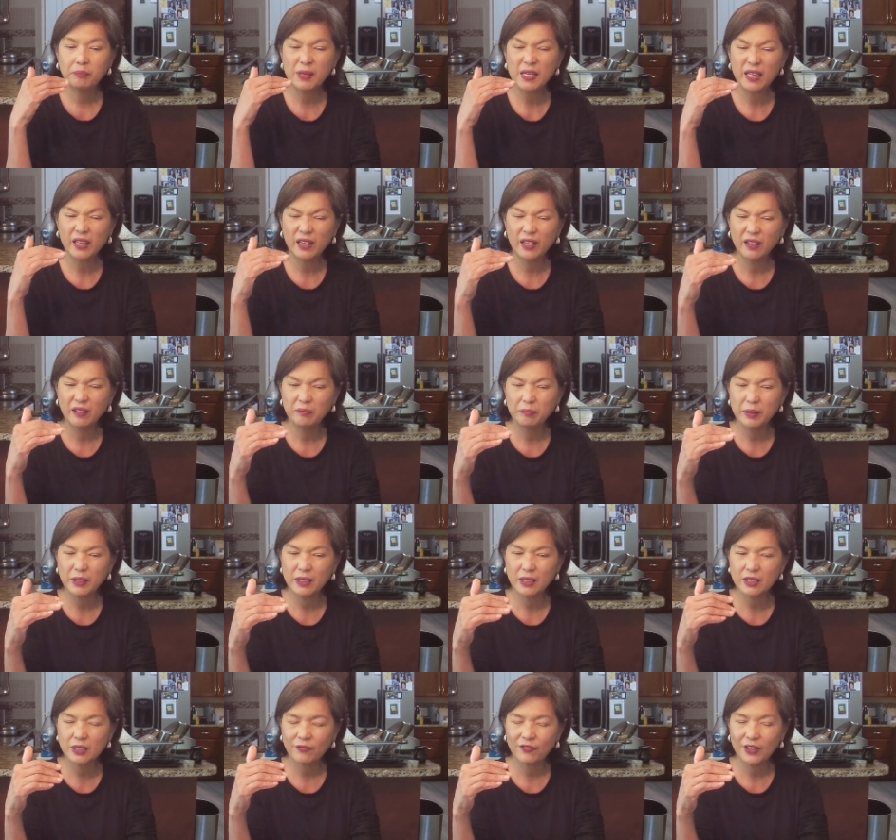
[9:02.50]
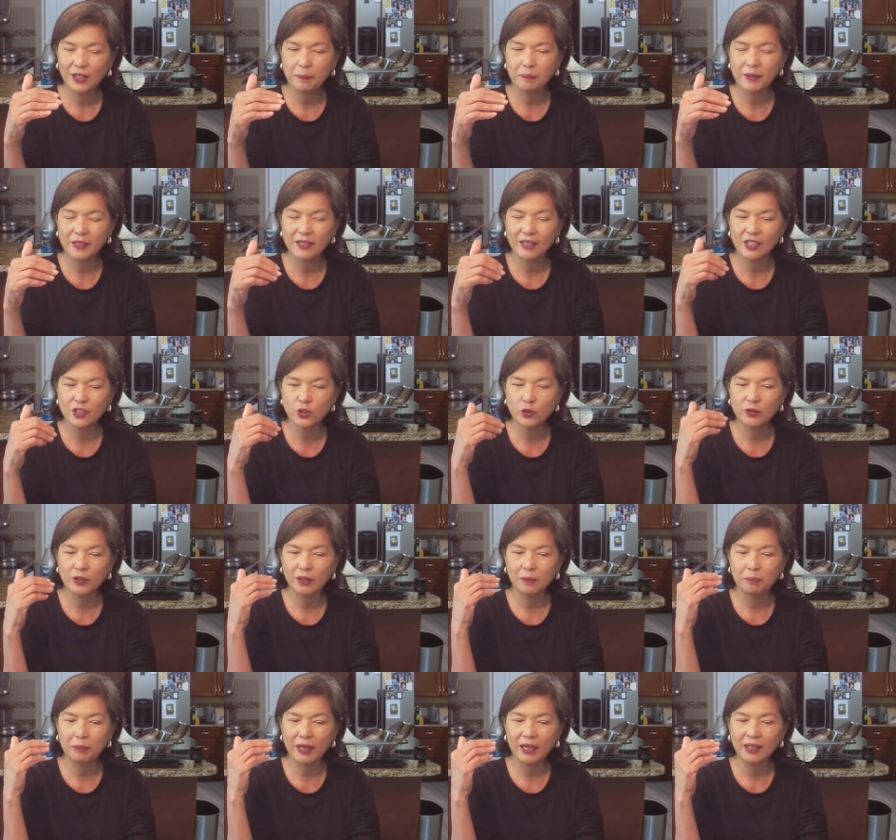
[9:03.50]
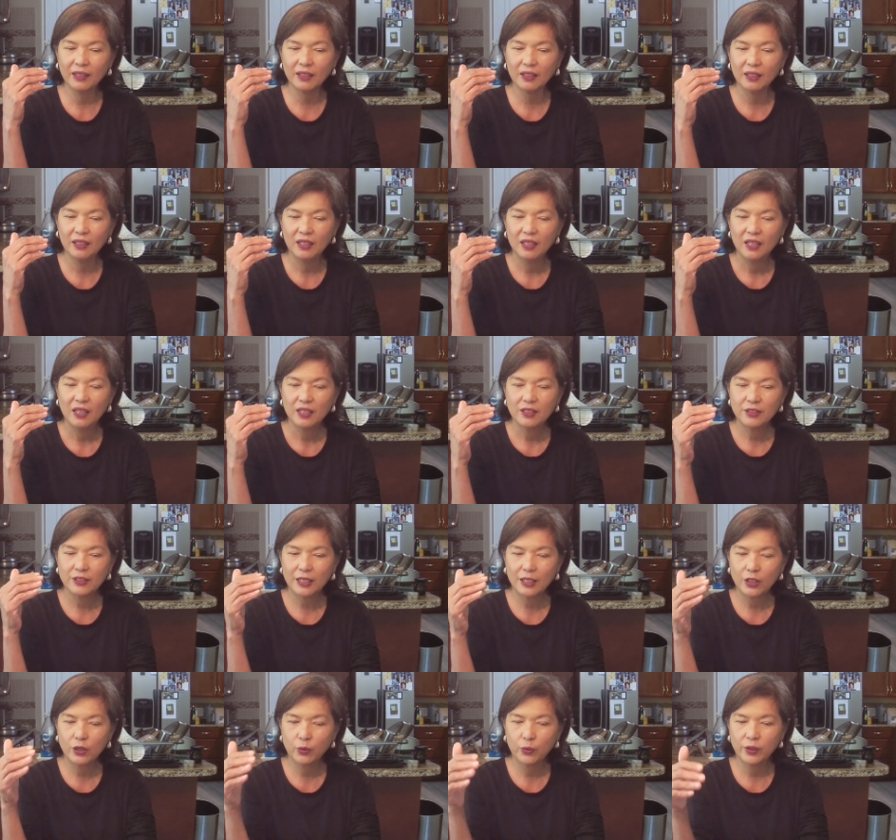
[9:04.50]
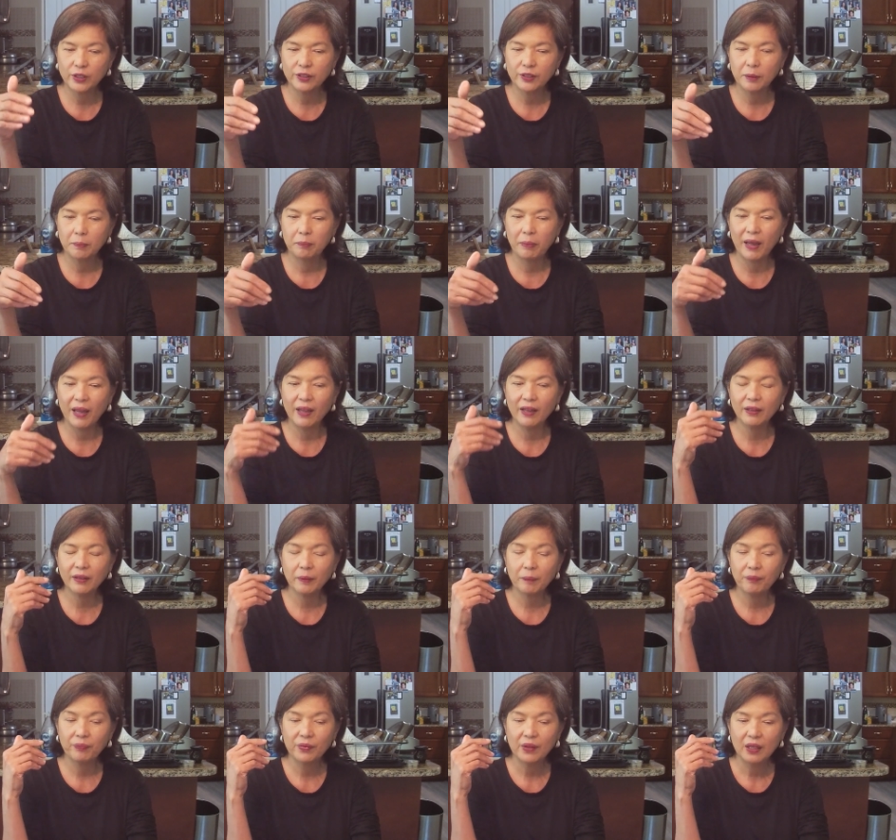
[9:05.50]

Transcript: PNB that's Philippine National Bank, Security Bank.